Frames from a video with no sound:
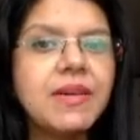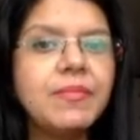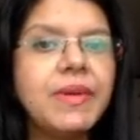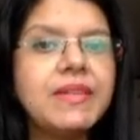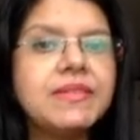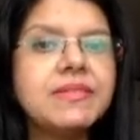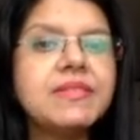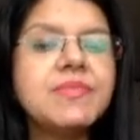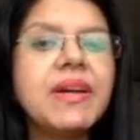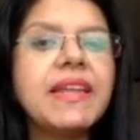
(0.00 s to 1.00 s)

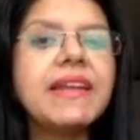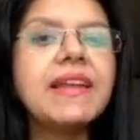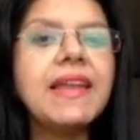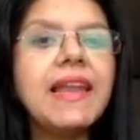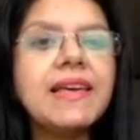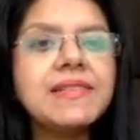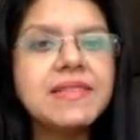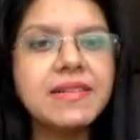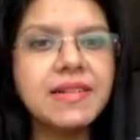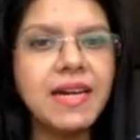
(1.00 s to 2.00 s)
meters, but in a
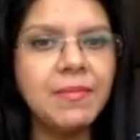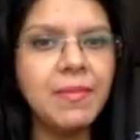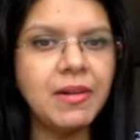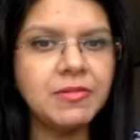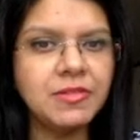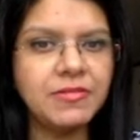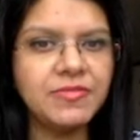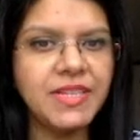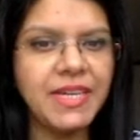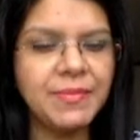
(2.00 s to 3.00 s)
lesser amount of
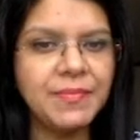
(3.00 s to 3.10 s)
time.